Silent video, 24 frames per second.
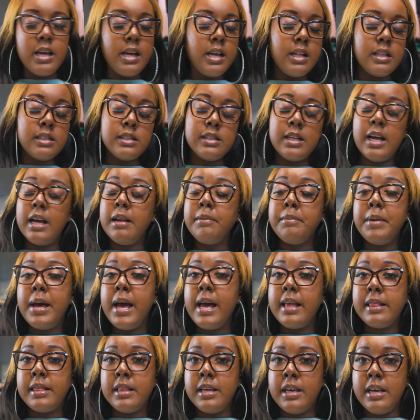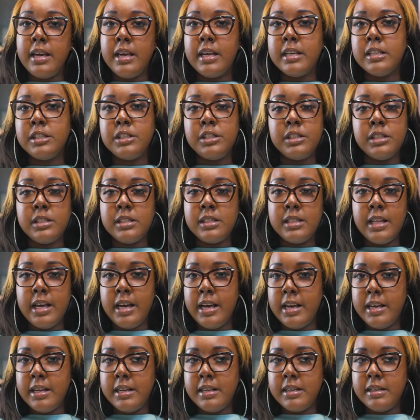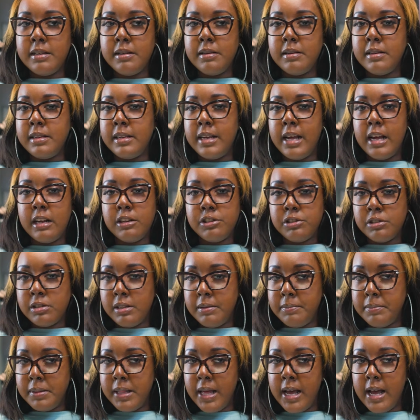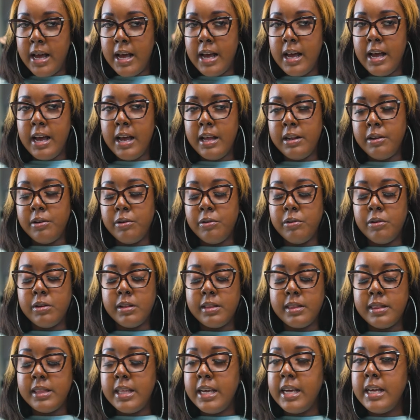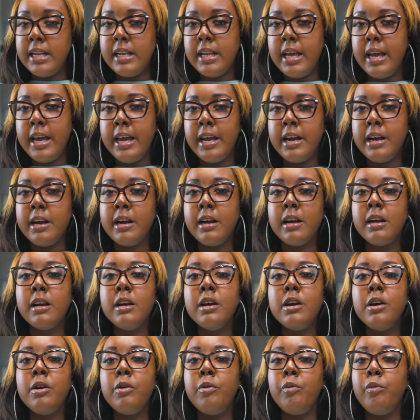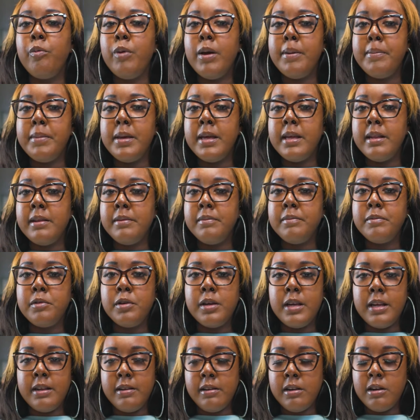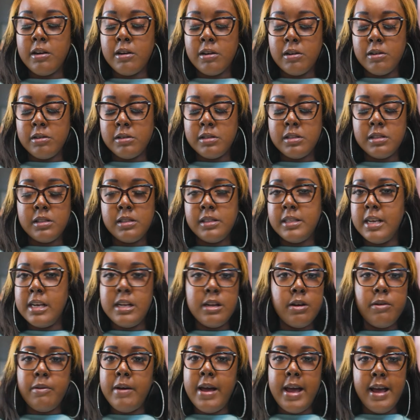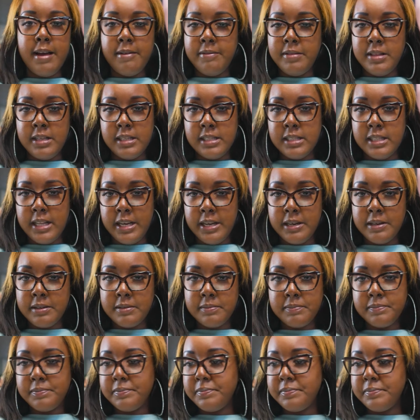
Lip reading: It's not a bad thing, it's just that naturally blonde or thin hair women and girls, they don't have this layer